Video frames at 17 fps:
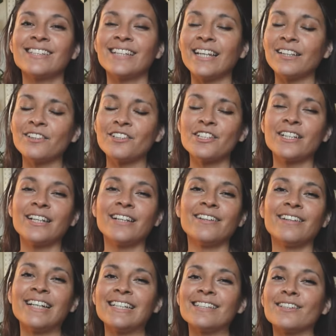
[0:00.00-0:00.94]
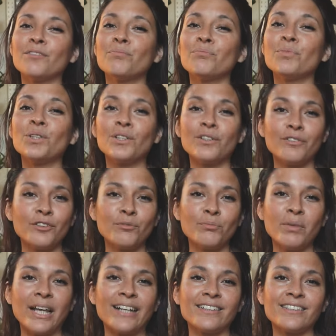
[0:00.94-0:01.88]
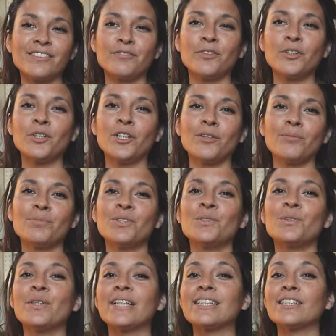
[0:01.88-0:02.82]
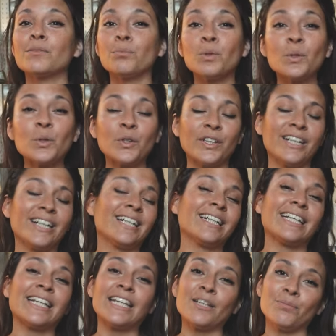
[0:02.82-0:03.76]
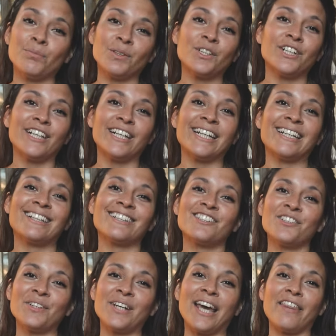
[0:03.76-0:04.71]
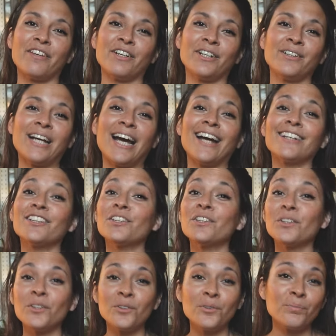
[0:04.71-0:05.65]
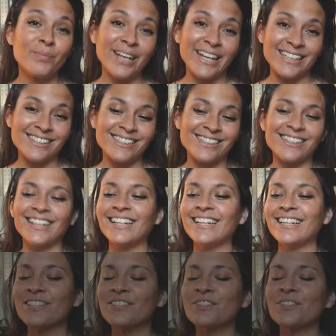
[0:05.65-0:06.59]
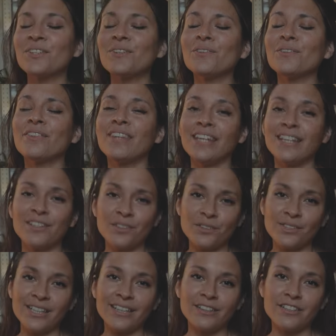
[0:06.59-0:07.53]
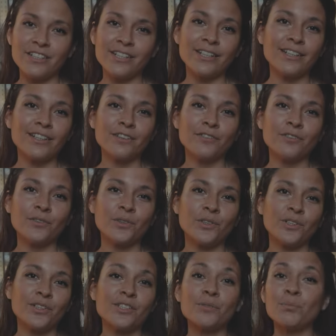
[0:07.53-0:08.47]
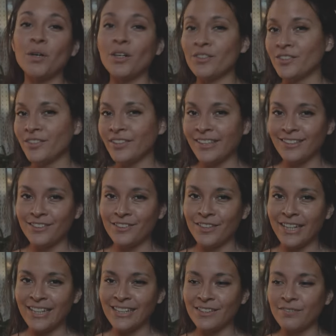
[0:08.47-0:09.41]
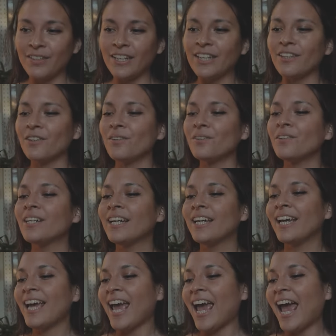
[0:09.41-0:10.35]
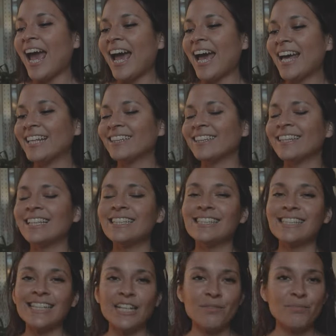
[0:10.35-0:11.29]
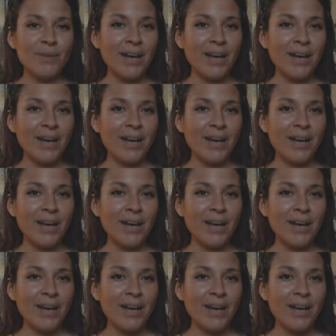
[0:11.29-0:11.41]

Skillshare is a beautiful platform to explore and keep learning together at your own pace. So thank you, Skillshare, for sponsoring today's video, and let's get